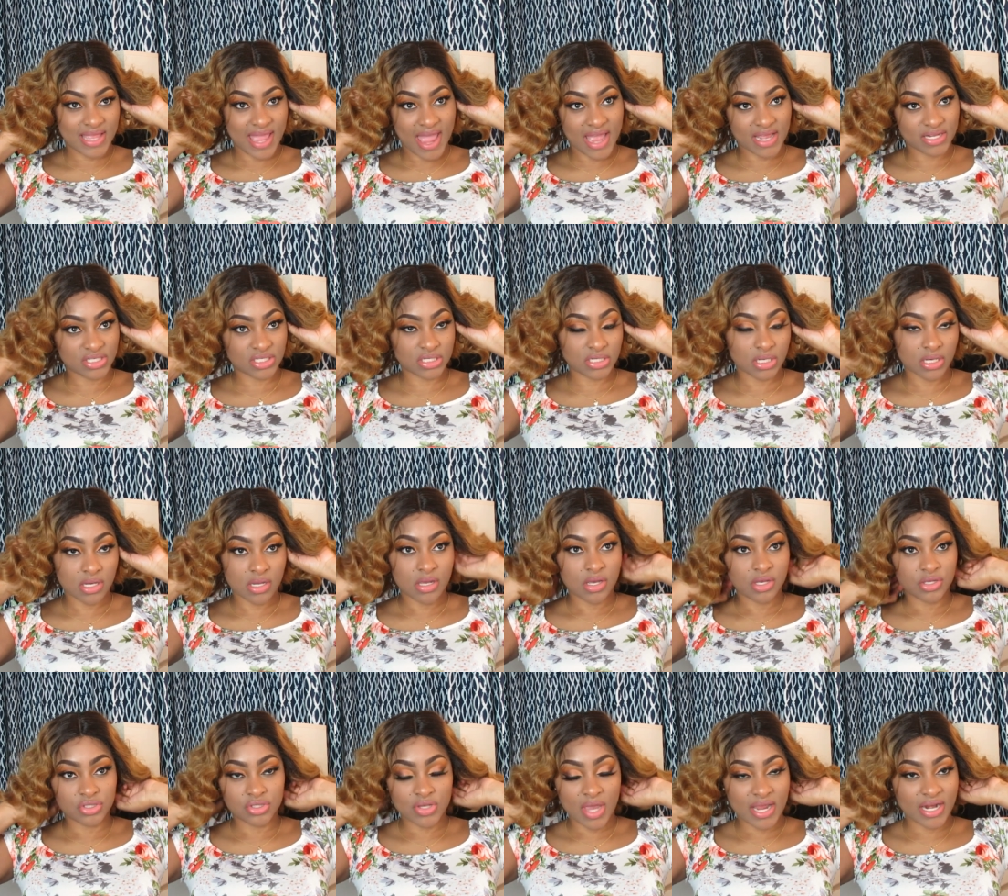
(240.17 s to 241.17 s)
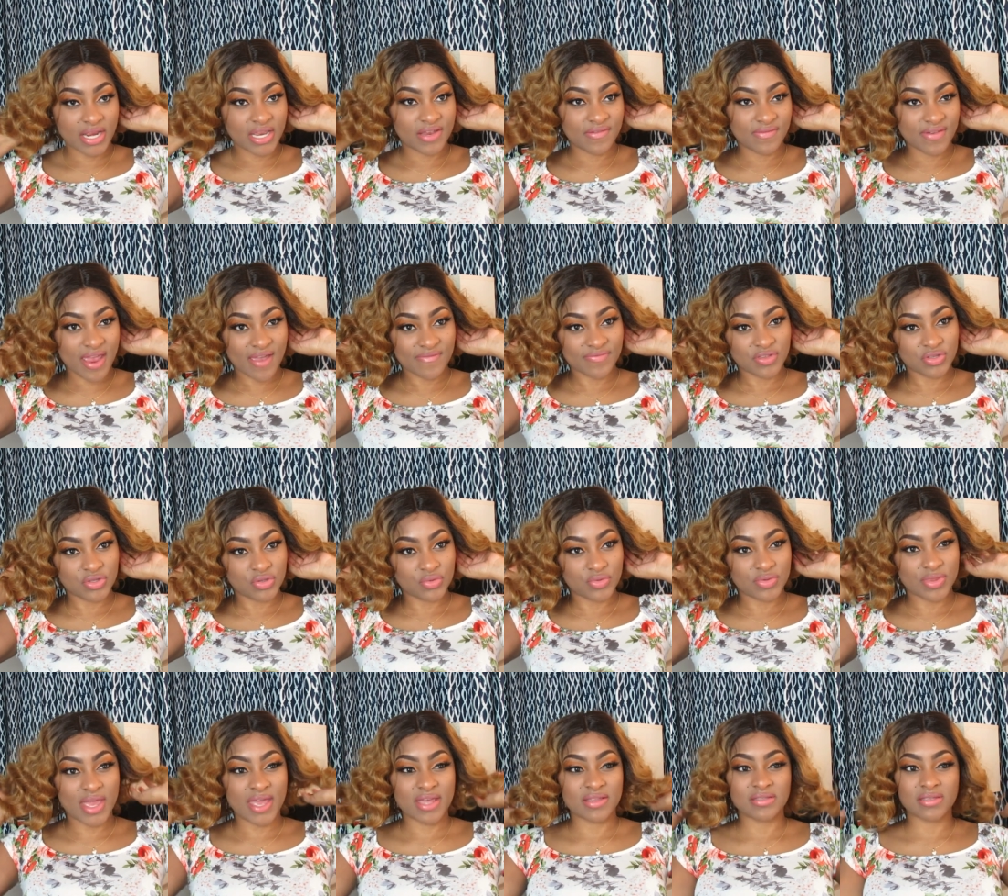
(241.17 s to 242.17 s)
latch. So I didn't even have to
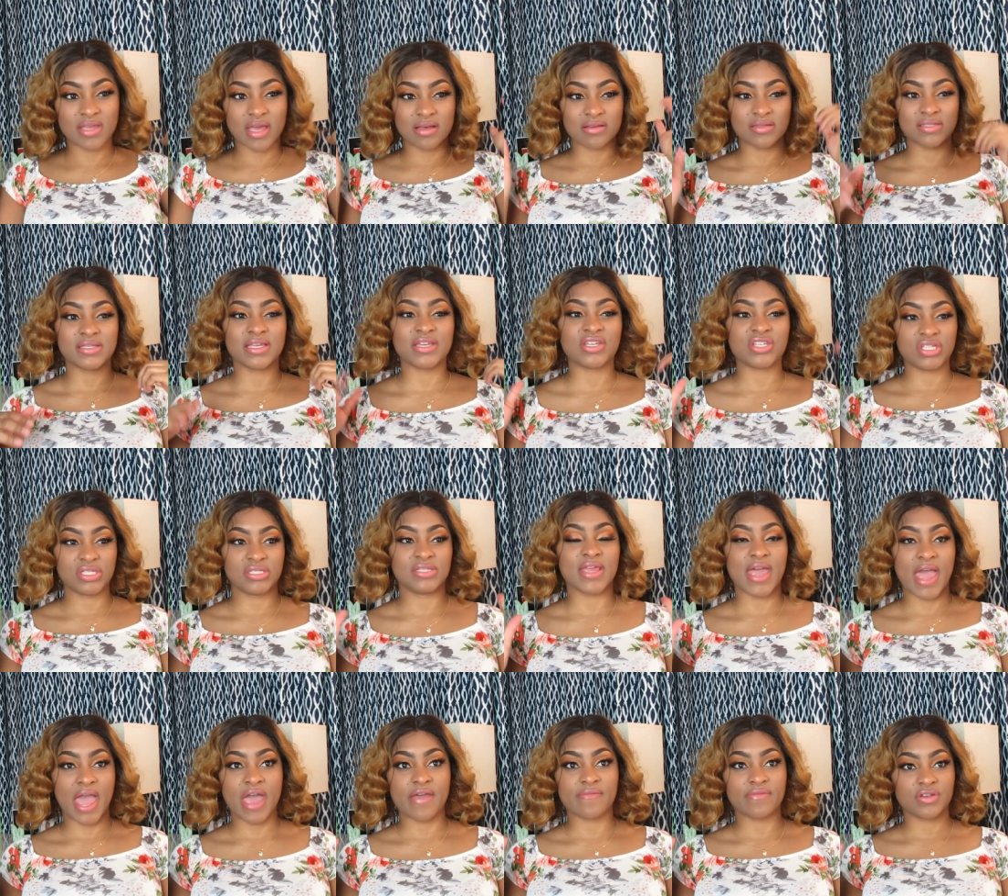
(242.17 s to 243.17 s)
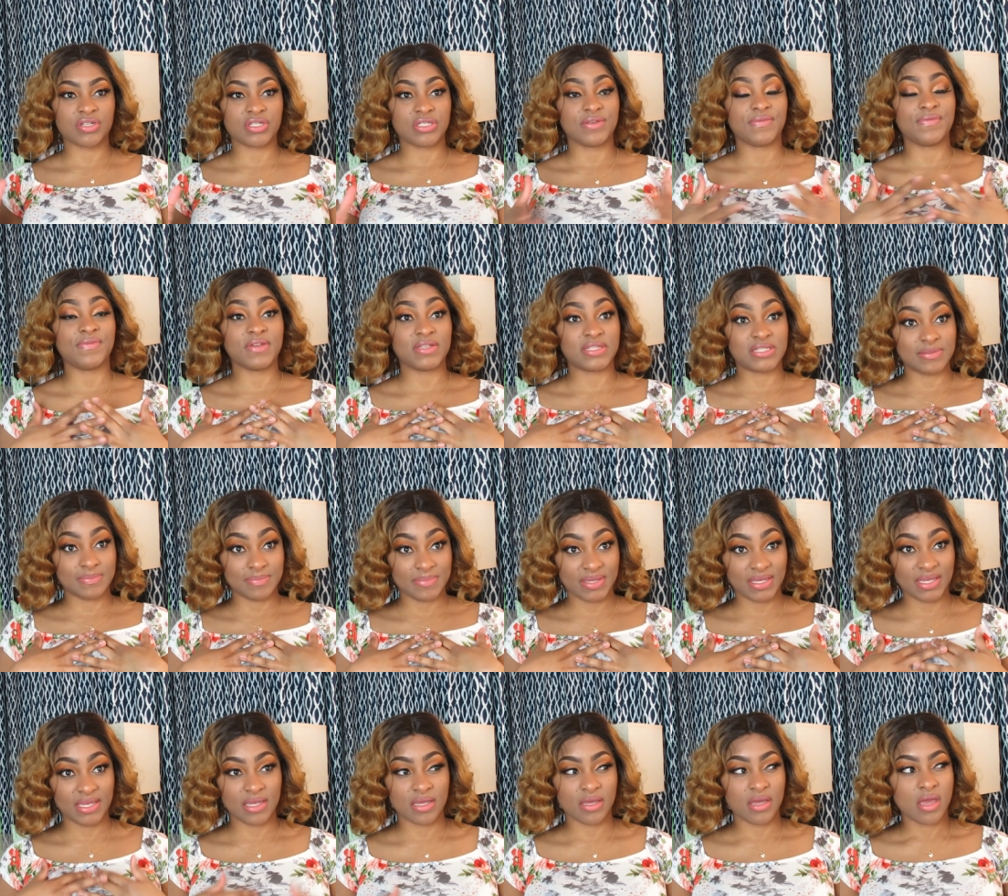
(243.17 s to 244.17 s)
do that. So I'll say she's average. She fits
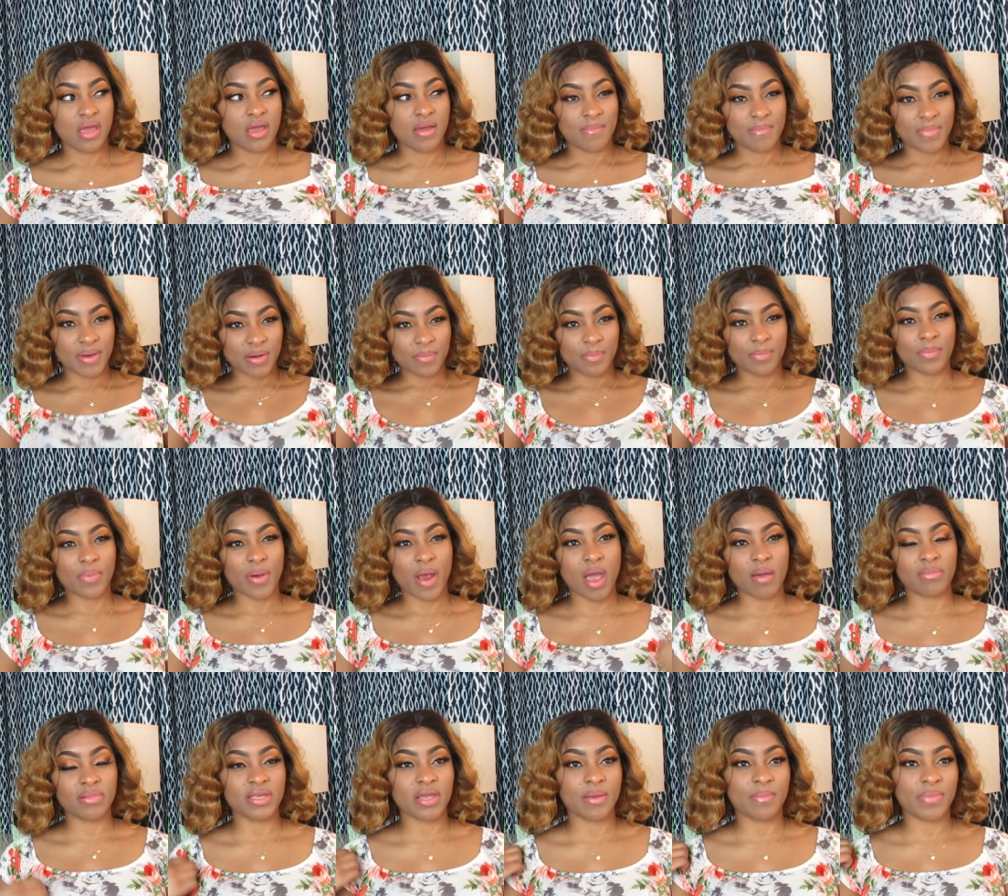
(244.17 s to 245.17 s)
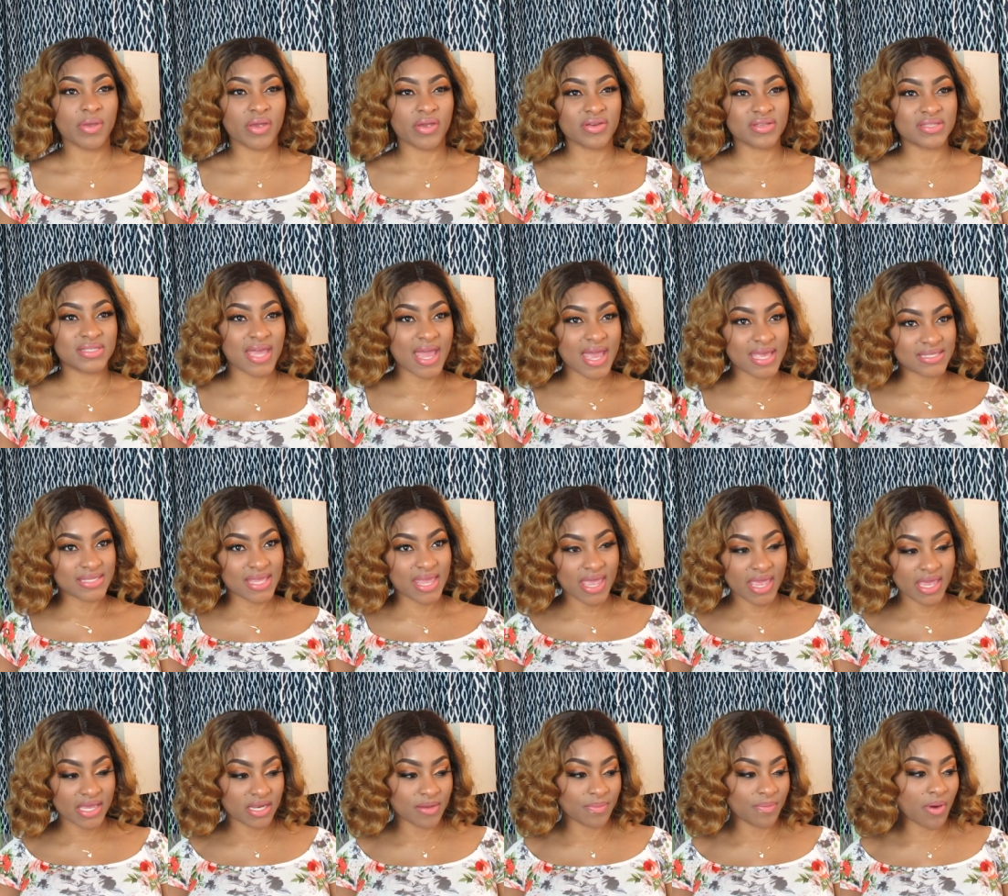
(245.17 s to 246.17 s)
me, but probably a bigger size
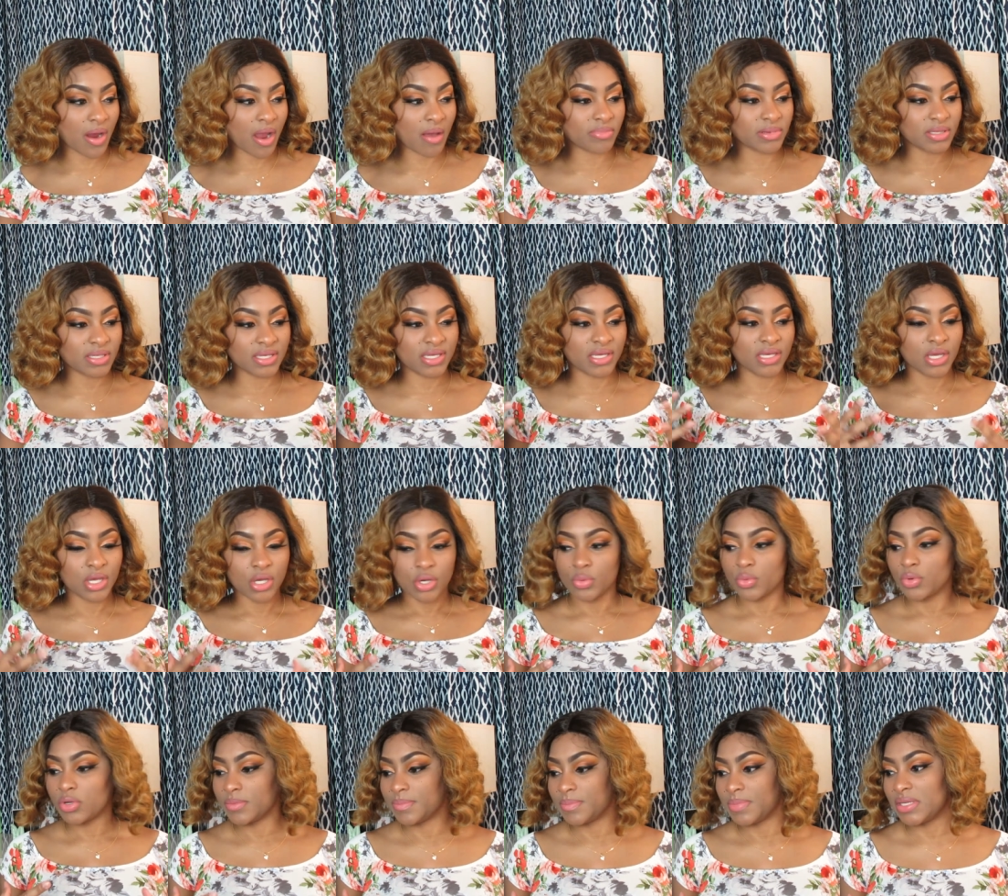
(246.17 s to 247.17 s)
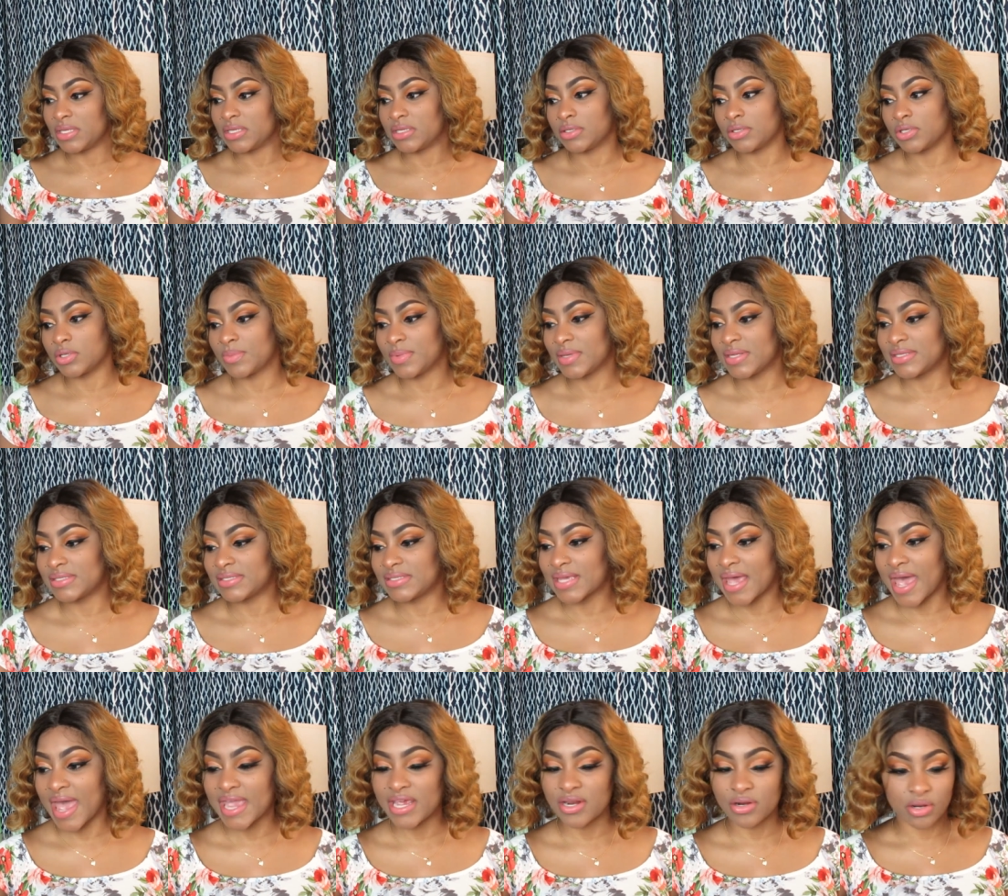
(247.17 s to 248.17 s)
head. It probably would be a little bit
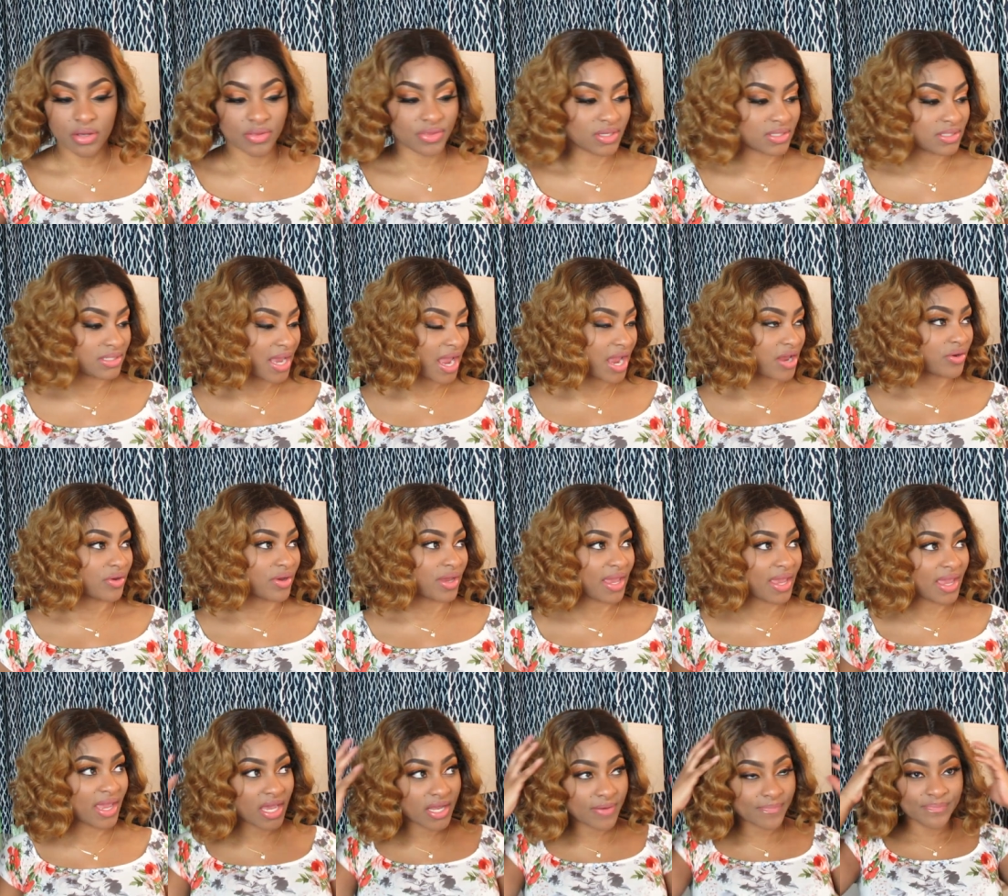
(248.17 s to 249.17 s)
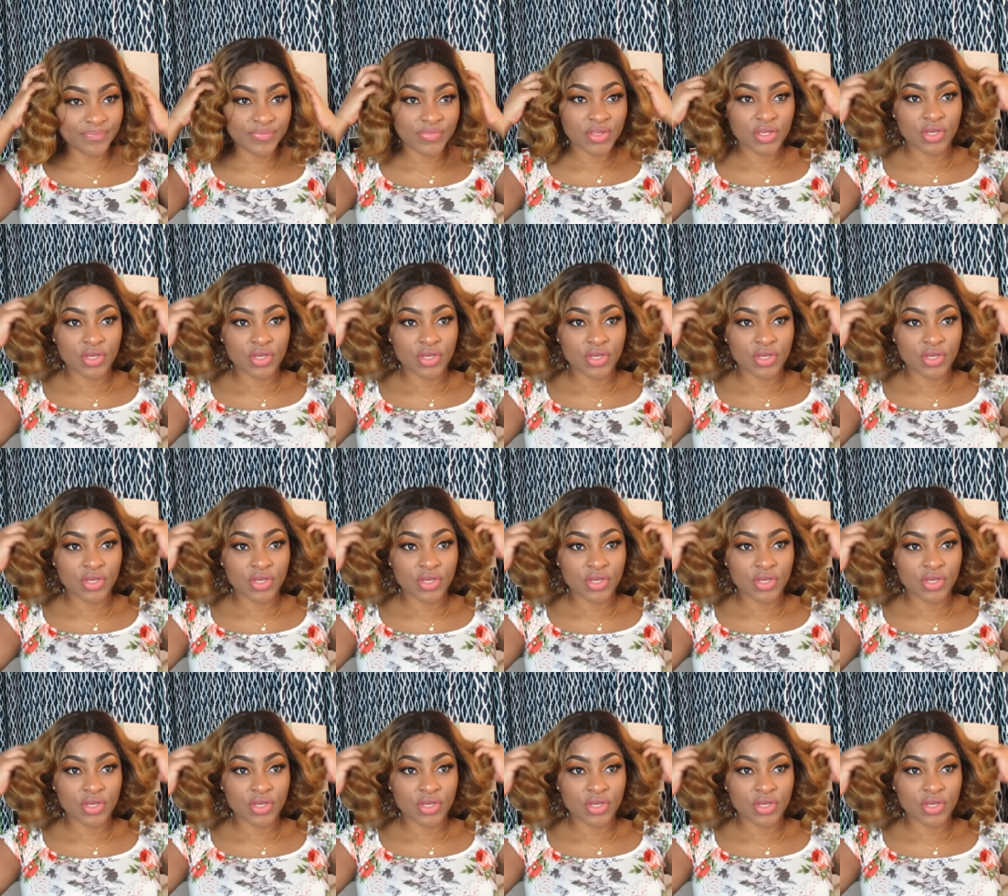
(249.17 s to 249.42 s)
tight on the tighter end.